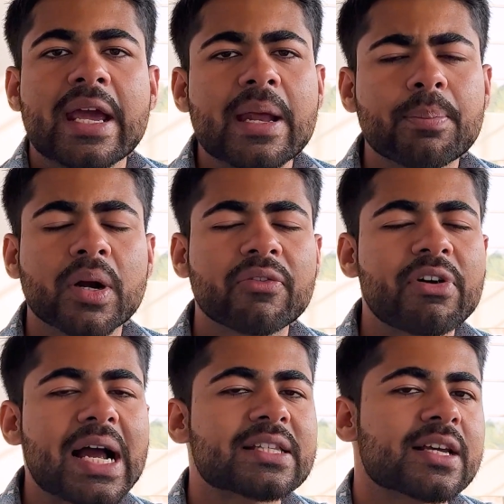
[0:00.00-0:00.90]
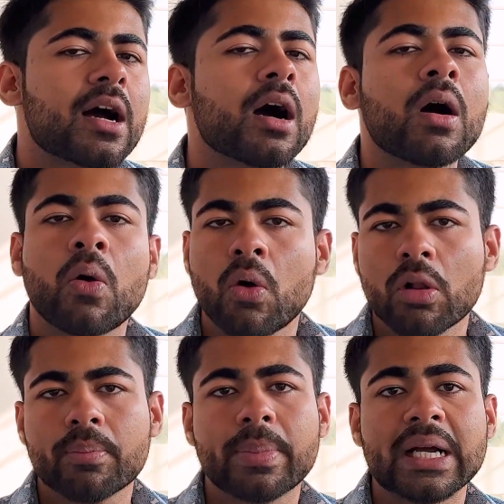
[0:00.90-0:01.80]
it provides a
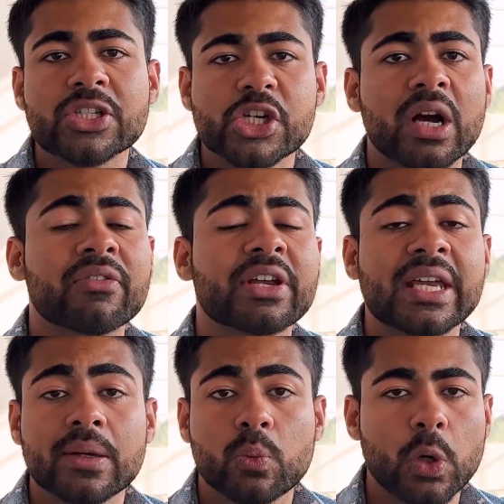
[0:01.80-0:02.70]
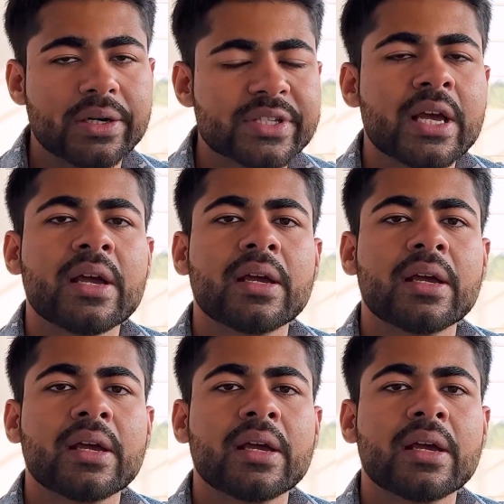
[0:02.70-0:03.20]
whole bunch of keywords